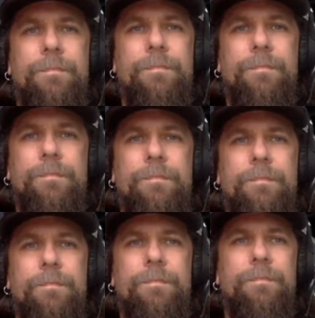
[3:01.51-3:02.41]

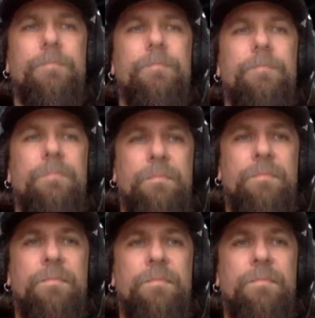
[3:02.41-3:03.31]

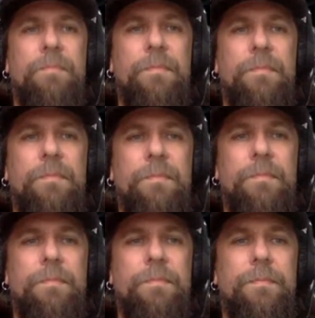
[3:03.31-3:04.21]

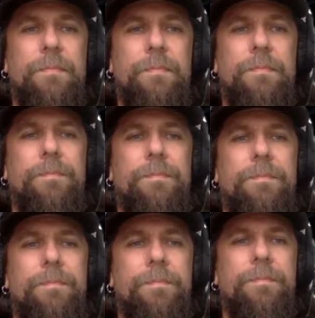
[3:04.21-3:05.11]

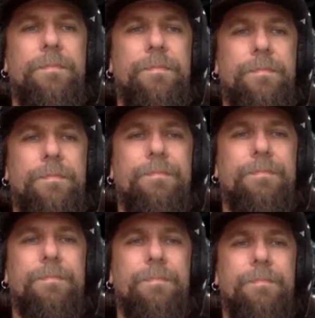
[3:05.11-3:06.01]

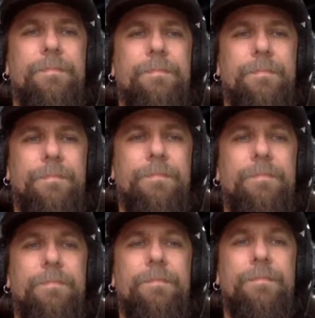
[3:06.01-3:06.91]

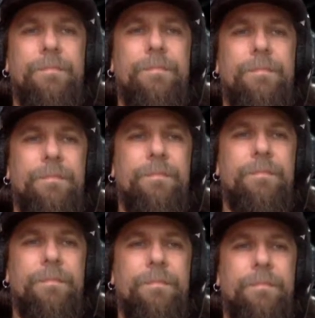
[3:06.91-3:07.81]

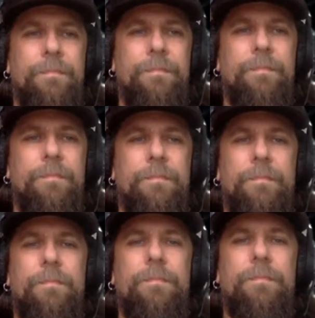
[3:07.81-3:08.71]

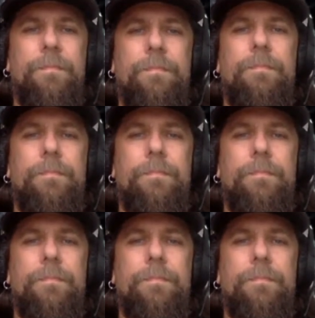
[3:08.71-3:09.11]
[no speech]